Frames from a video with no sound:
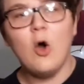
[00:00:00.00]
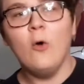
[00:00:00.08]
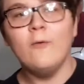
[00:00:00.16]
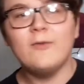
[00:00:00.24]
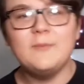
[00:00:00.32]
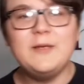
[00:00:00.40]

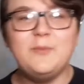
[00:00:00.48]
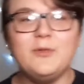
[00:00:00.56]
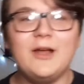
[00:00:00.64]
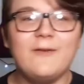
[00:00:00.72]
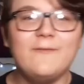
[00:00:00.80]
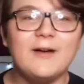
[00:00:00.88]
over people
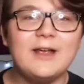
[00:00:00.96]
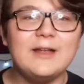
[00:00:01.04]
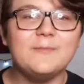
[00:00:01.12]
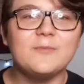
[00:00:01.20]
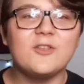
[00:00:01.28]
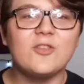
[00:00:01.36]
that are
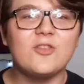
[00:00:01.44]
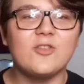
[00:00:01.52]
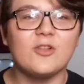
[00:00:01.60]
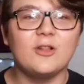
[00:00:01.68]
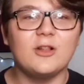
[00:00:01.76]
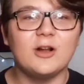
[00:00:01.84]
fucking
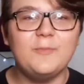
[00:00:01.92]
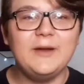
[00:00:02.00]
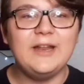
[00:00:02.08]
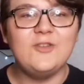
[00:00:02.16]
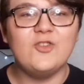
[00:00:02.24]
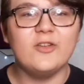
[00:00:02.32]
slurping
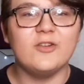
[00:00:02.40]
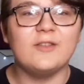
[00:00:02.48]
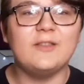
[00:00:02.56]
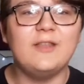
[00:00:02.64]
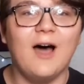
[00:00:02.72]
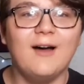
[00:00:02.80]
each
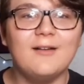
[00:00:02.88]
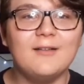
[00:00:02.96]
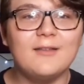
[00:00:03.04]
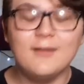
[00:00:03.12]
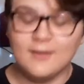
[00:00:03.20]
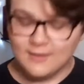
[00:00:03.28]
other's
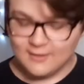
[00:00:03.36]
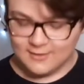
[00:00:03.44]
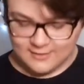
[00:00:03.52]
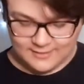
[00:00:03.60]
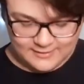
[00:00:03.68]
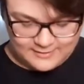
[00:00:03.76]
tongues?
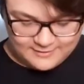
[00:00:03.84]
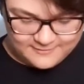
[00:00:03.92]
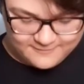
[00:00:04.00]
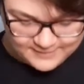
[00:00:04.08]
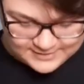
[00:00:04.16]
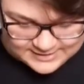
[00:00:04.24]

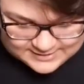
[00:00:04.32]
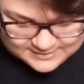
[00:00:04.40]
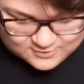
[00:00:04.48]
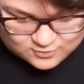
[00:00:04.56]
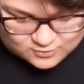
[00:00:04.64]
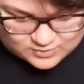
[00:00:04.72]
Fucking
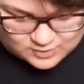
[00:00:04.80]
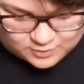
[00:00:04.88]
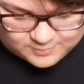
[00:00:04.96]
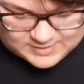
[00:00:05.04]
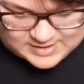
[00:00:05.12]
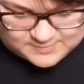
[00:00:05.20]

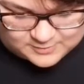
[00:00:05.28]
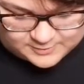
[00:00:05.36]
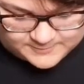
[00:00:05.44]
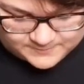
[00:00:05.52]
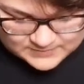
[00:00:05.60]
gross people.